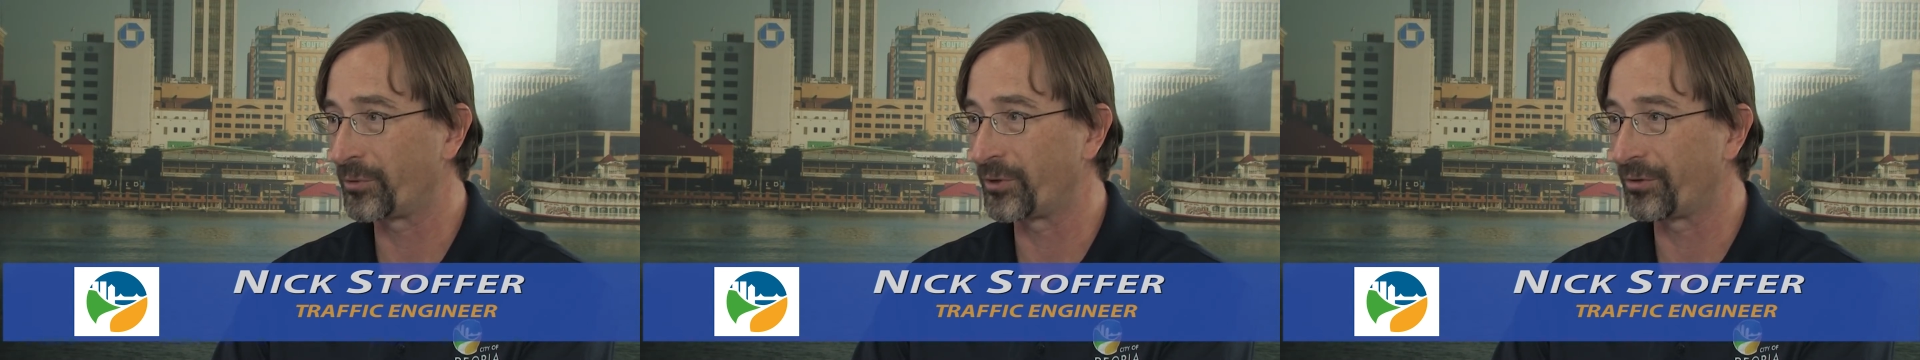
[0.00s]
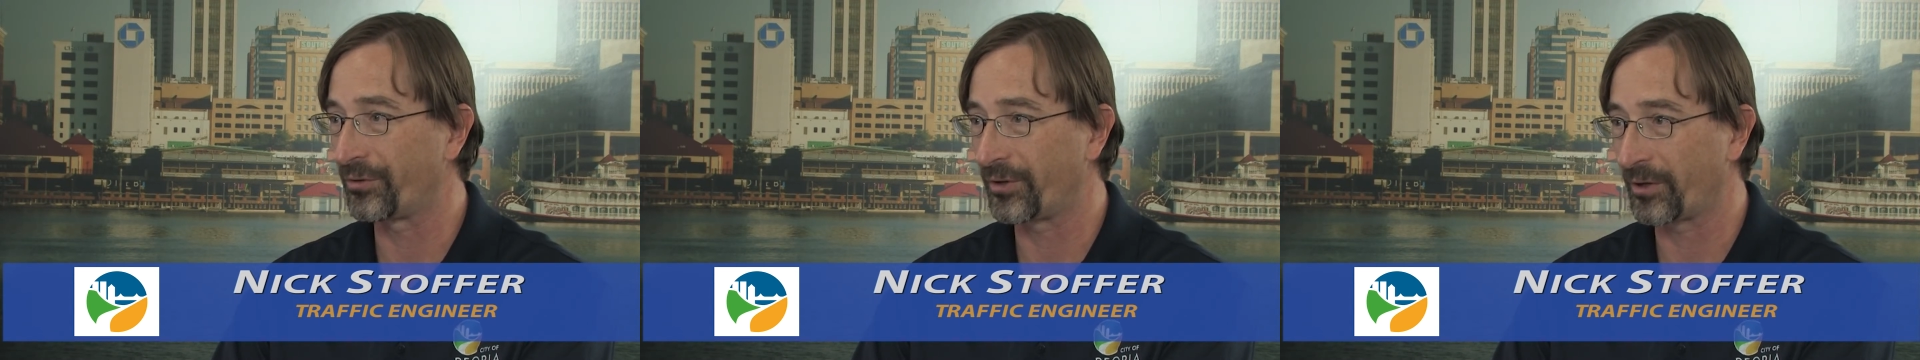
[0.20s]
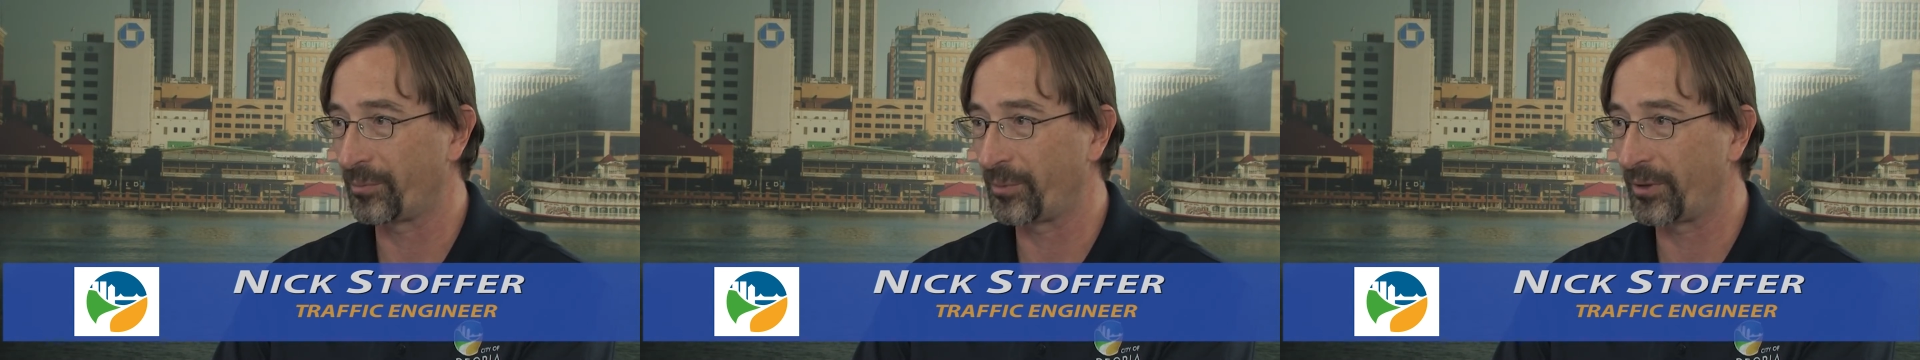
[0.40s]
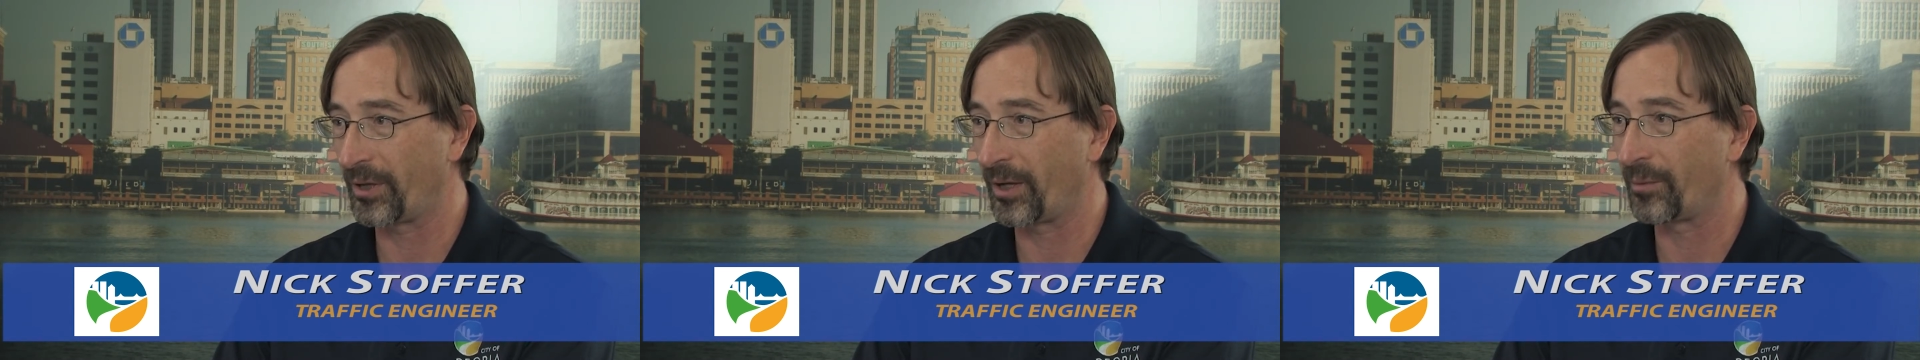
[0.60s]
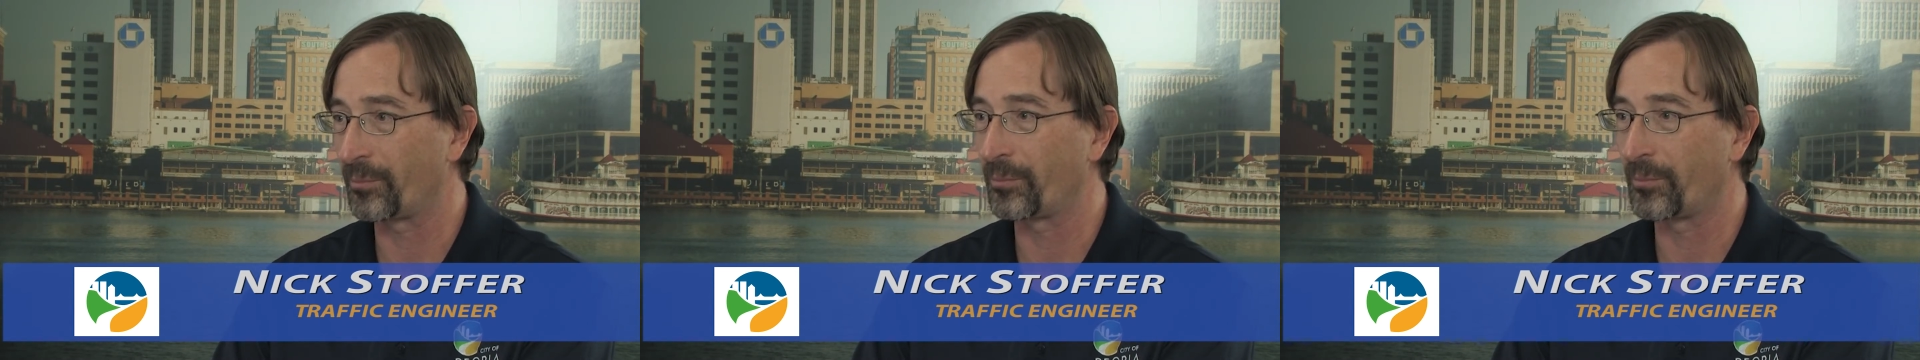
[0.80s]
to 6
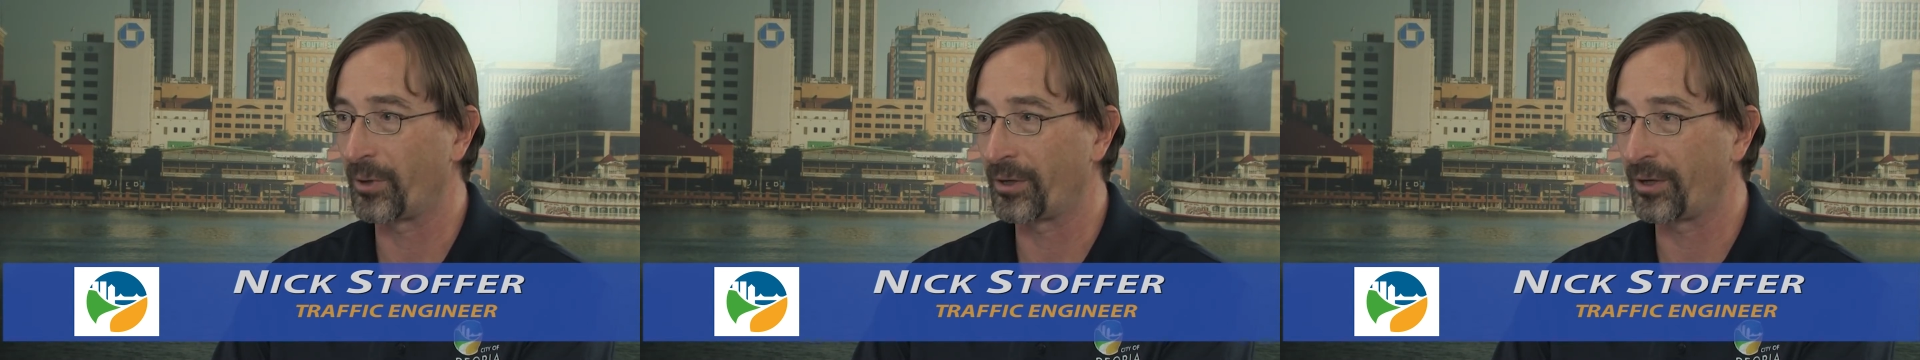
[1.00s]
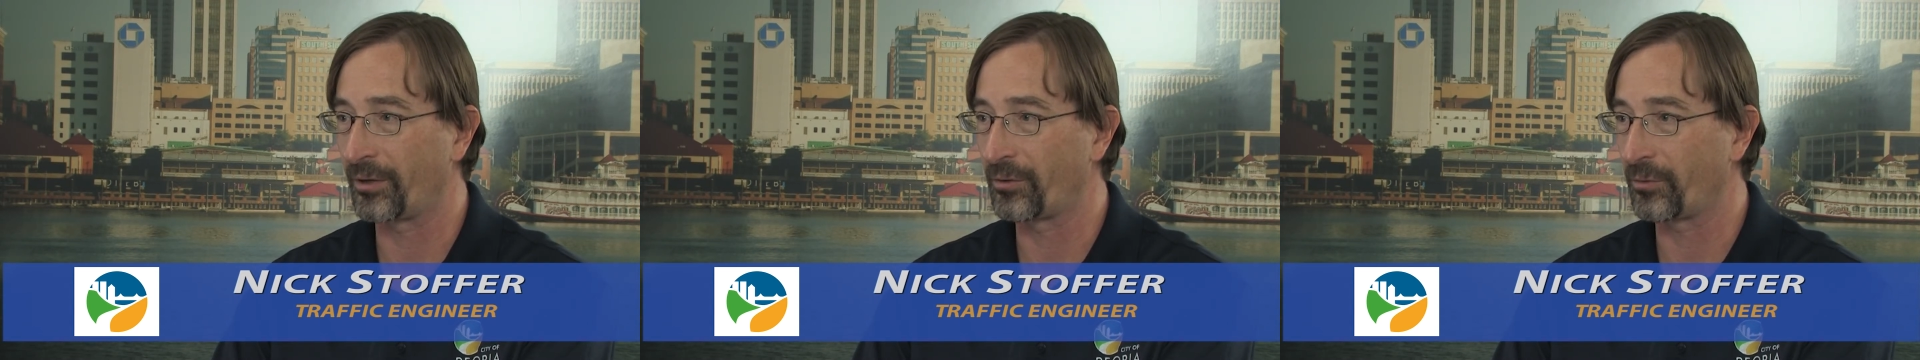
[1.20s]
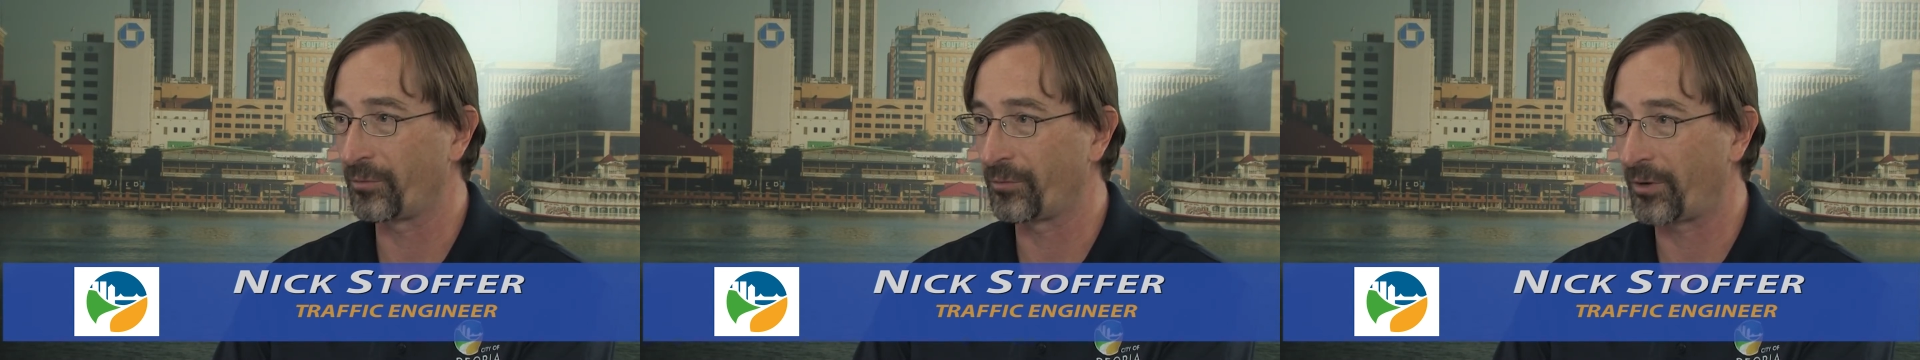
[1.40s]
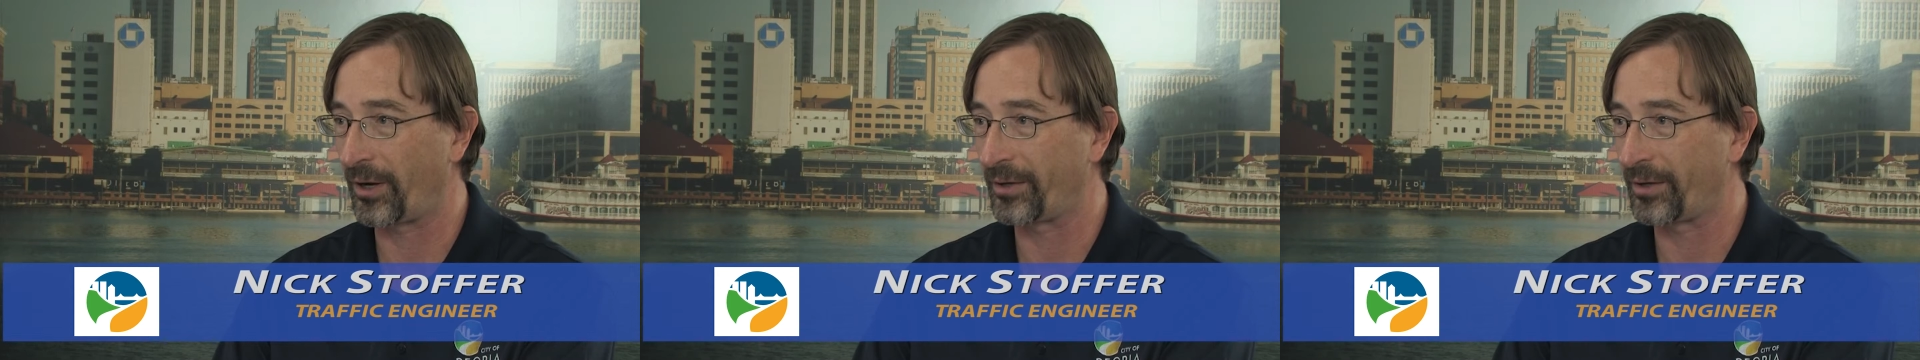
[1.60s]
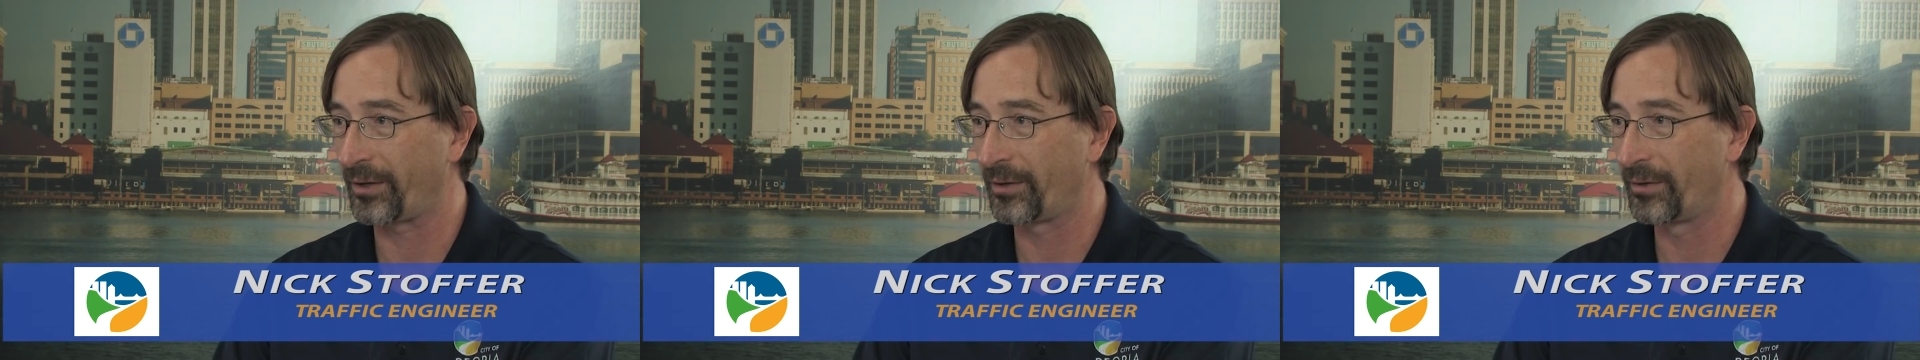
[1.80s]
p.m. Monday through
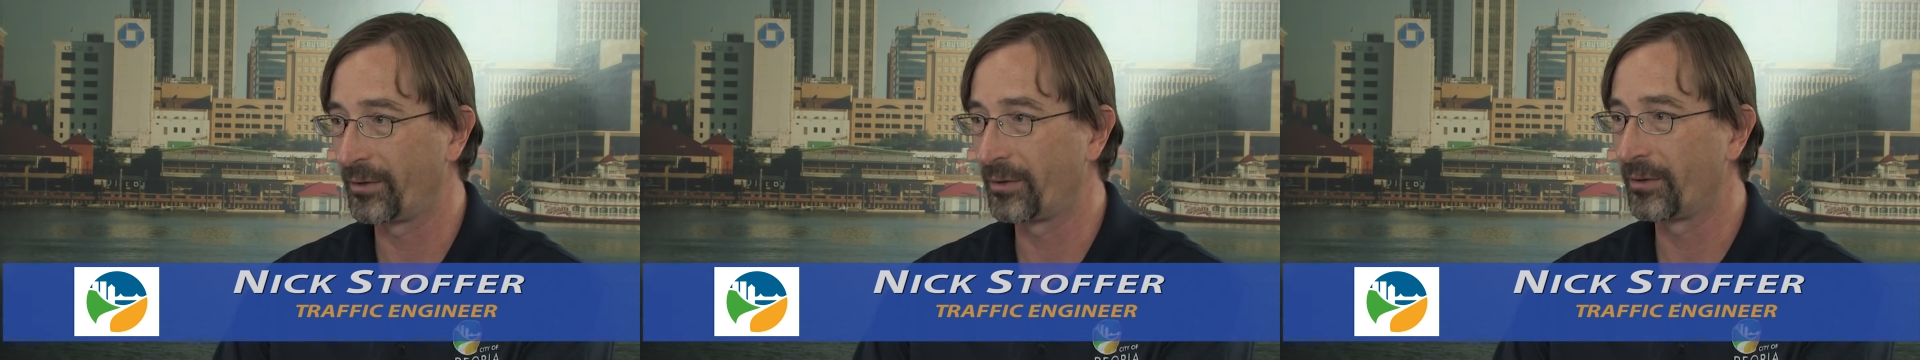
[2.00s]
Friday.